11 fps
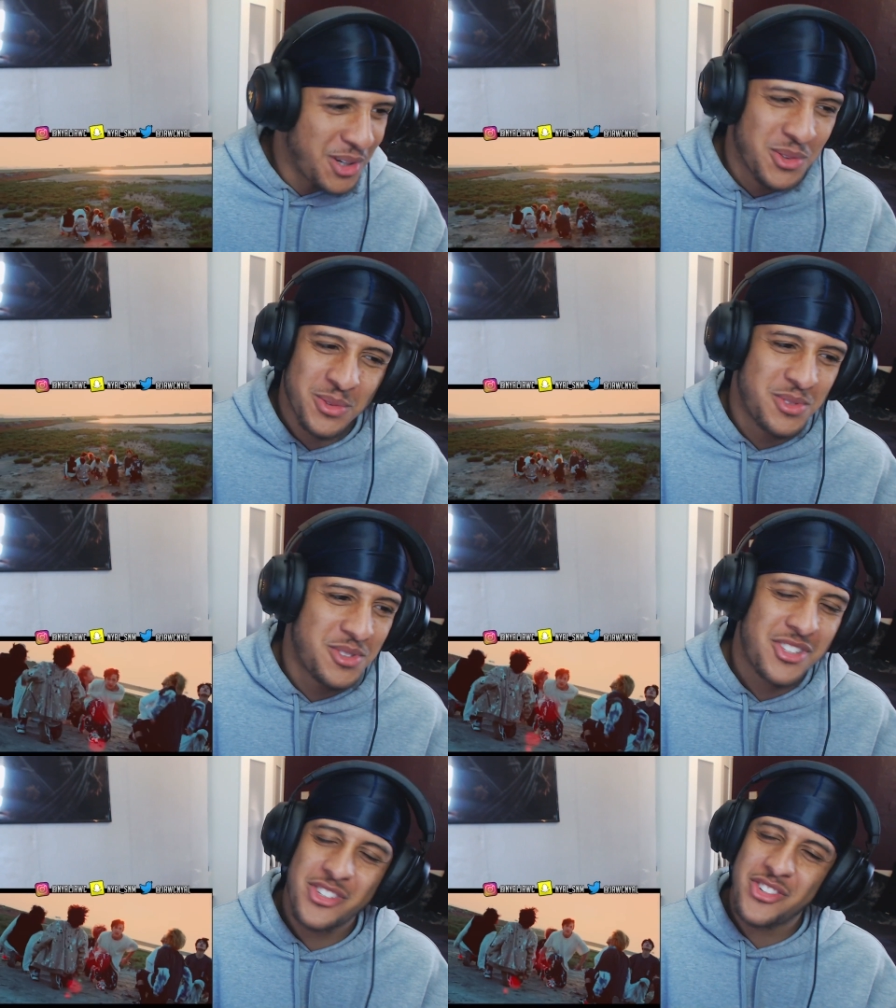
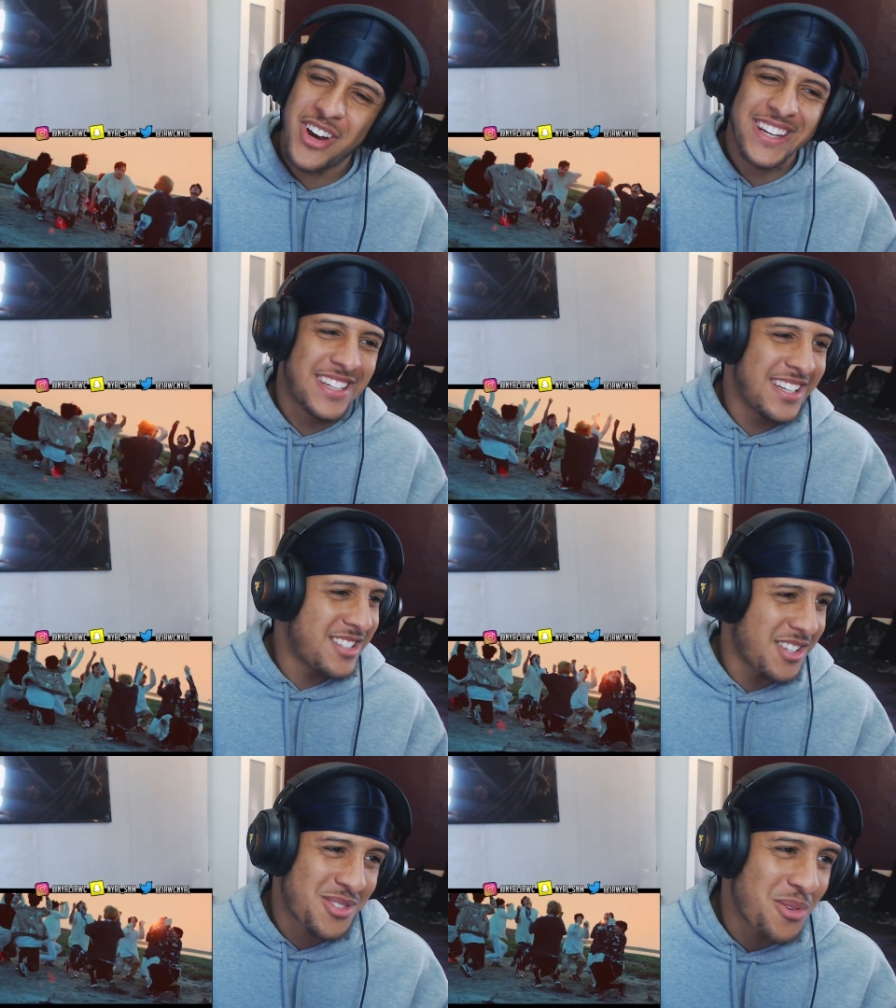Bro,
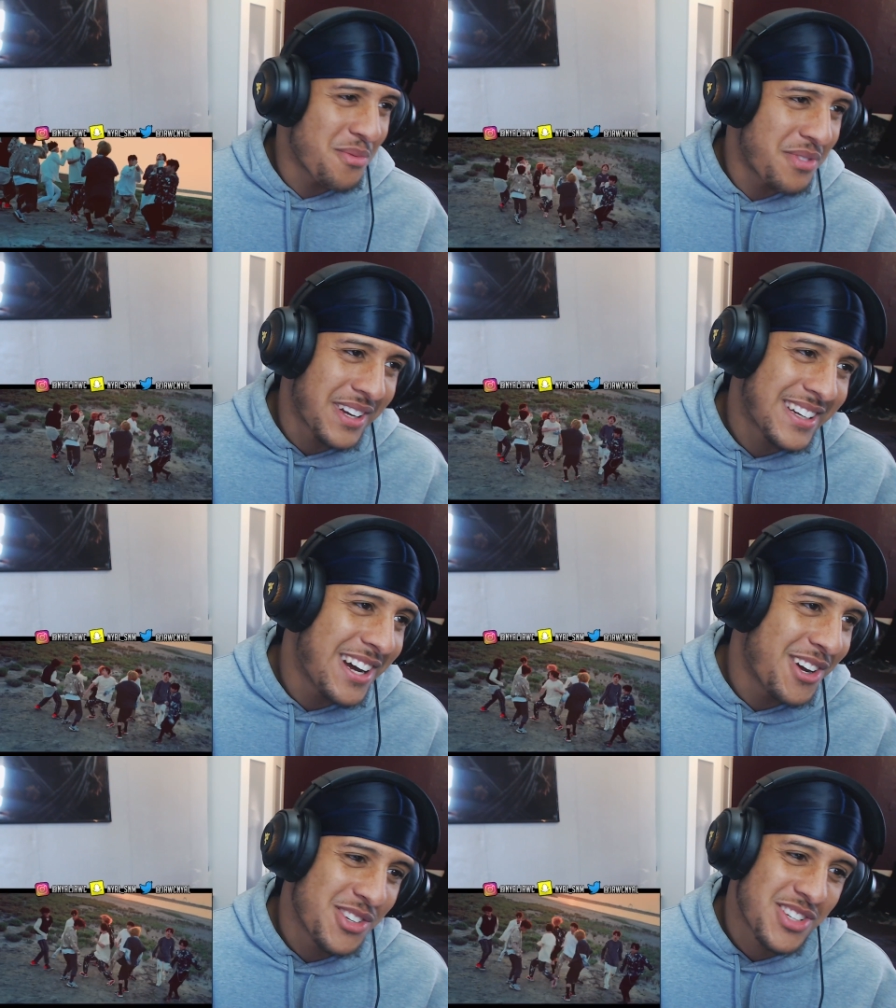Stray Kids or
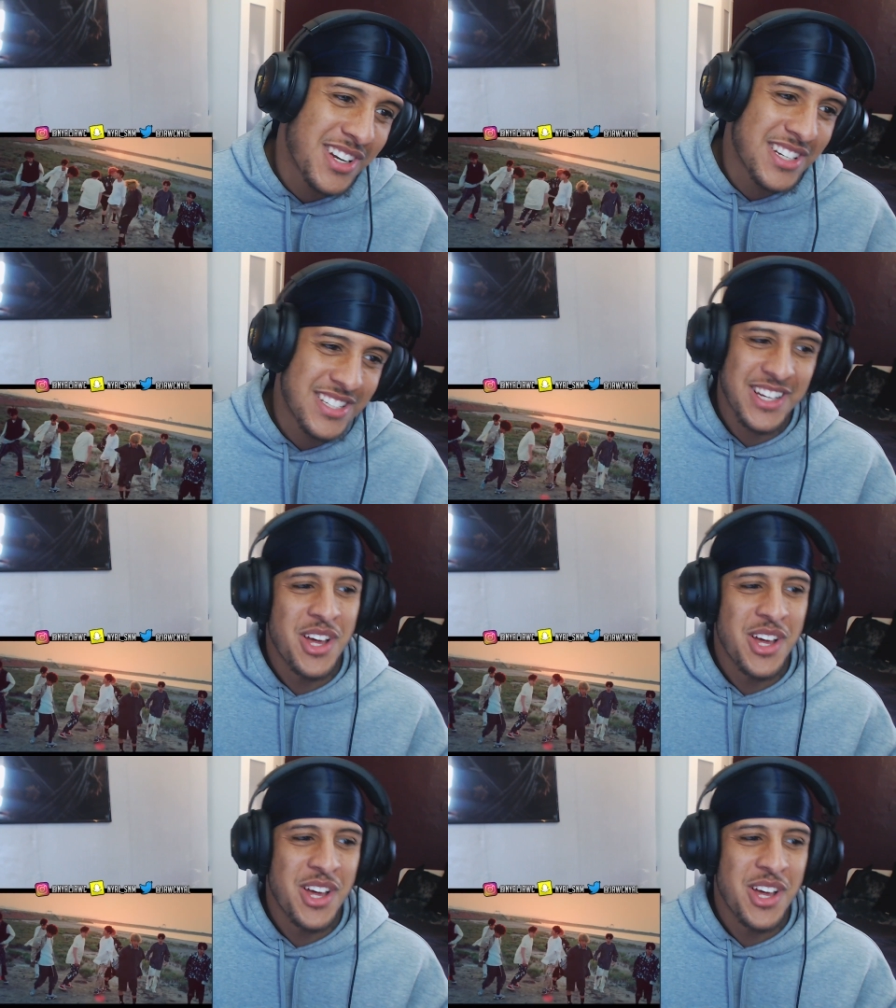something else.